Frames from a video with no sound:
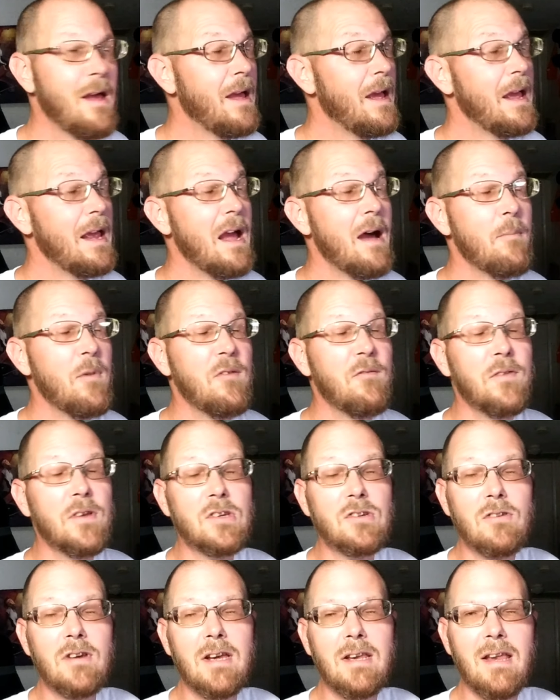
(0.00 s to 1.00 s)
Hey, I'm
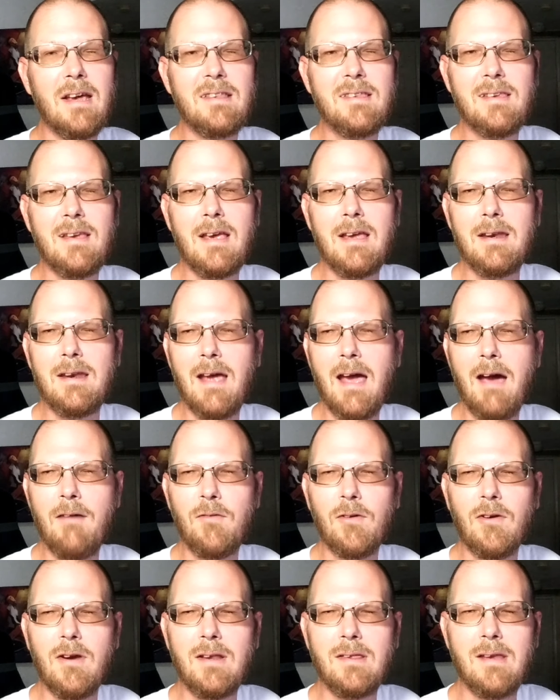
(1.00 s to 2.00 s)
Infantry. That's it. Have
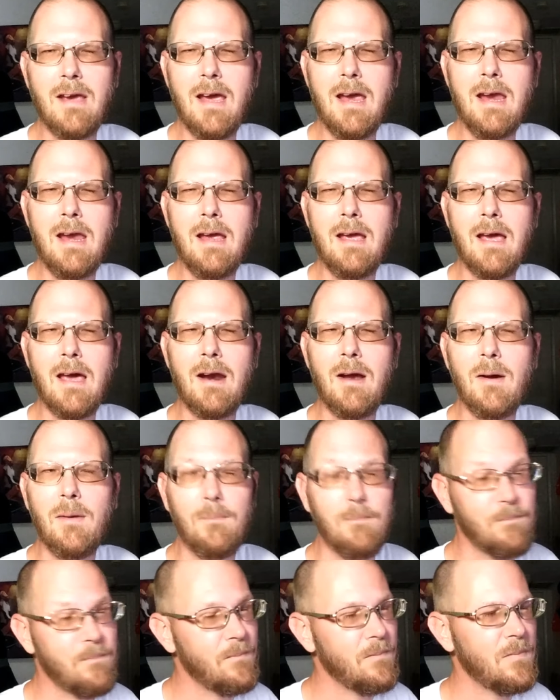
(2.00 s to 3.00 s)
a great day. And
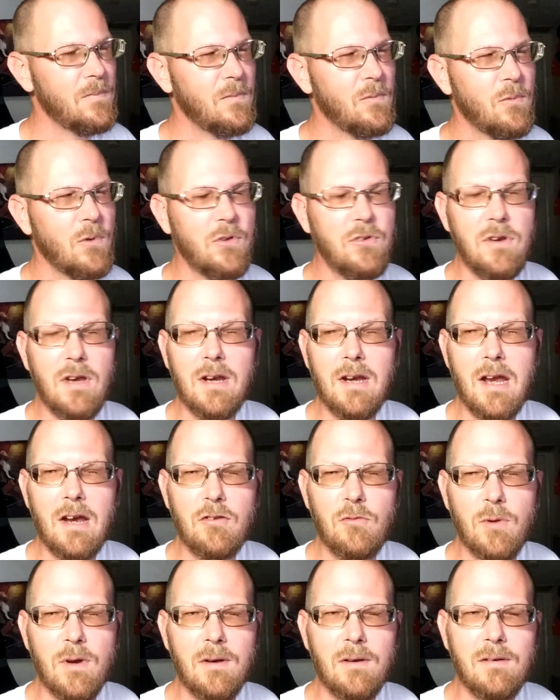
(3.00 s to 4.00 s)
we'll see you on the
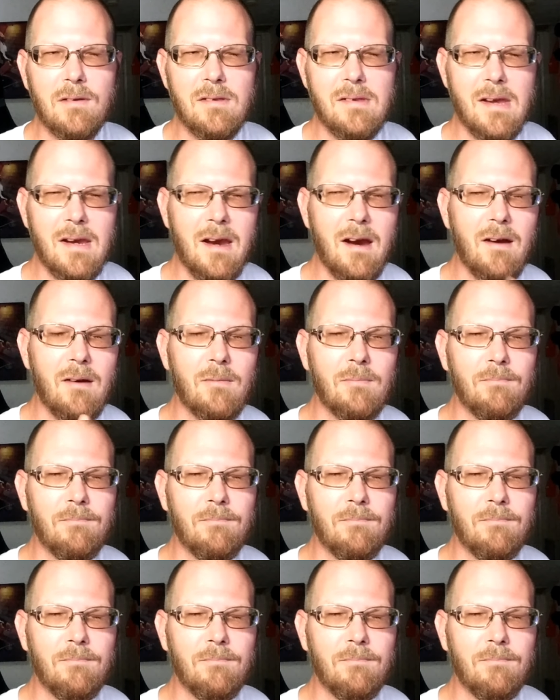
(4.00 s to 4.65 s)
next one. Take care.